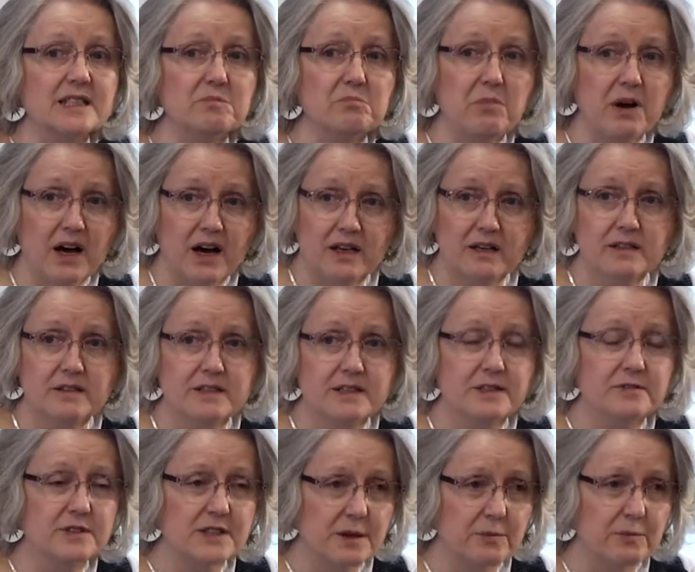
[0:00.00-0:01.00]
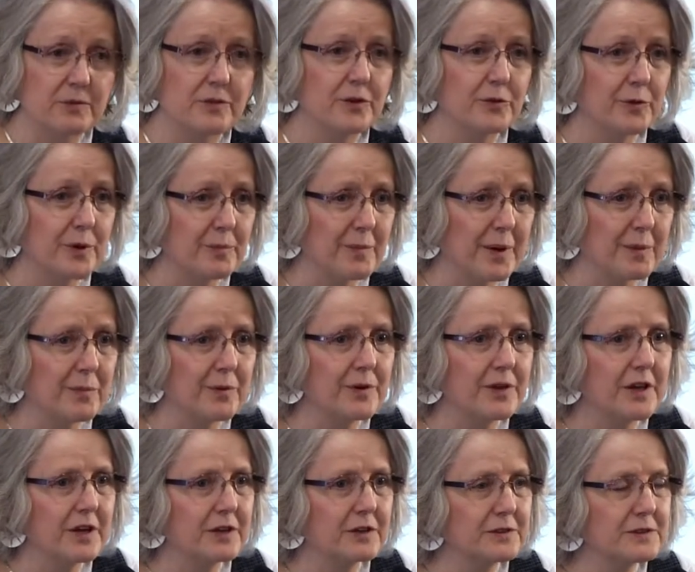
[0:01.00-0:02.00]
and bottles, if some of you remember
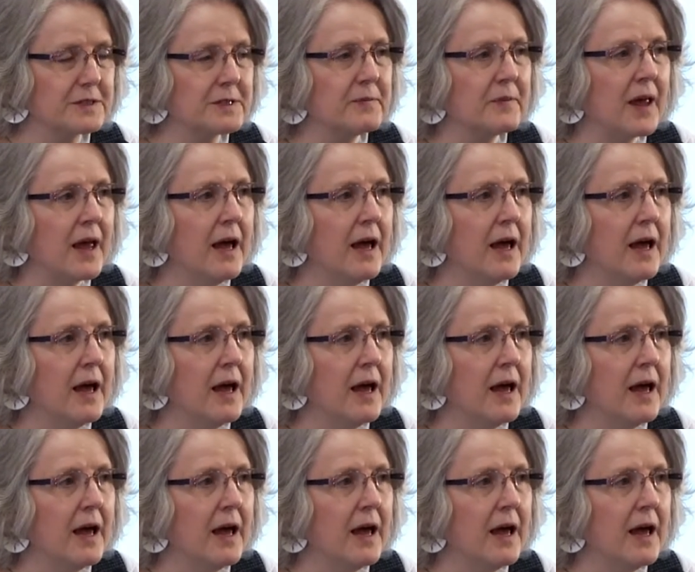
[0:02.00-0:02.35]
those.